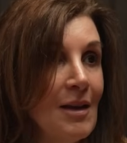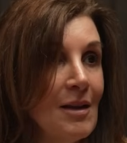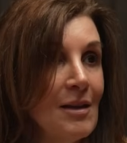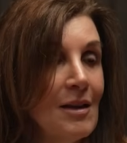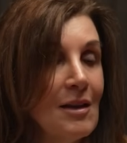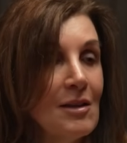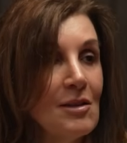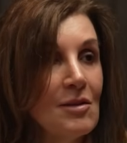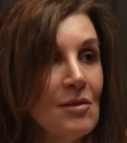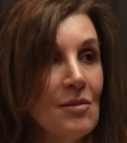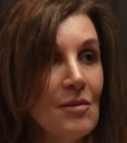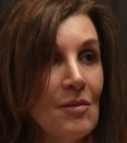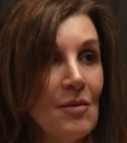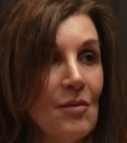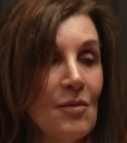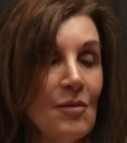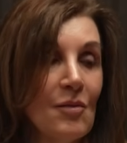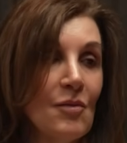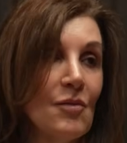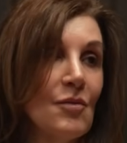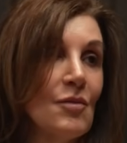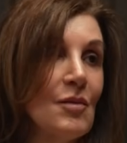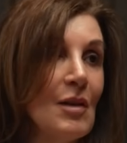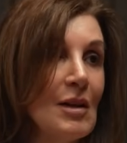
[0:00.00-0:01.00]
Let's
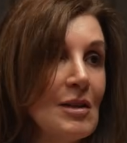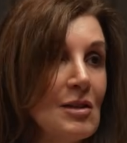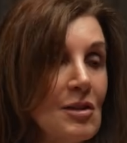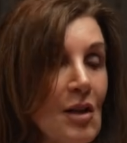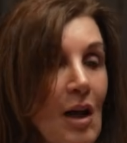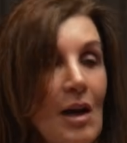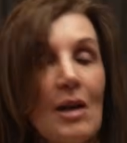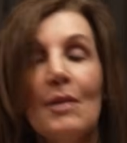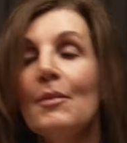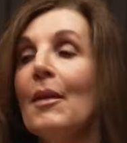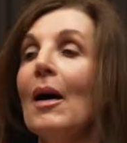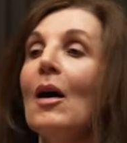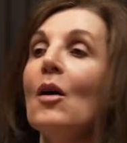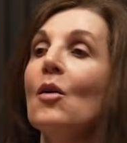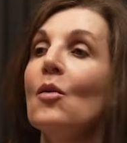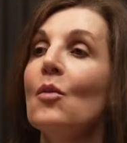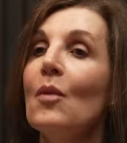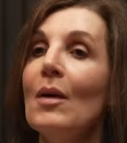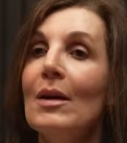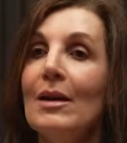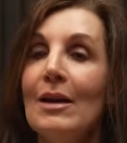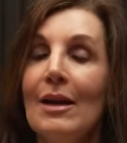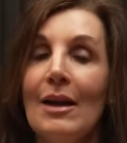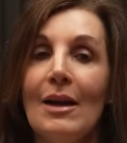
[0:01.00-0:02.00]
let's talk about
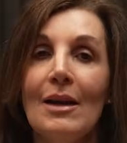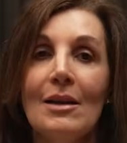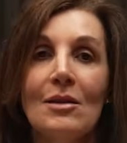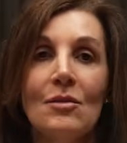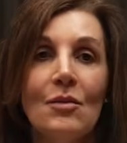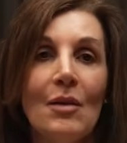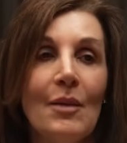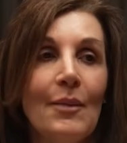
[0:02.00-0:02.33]
what it is.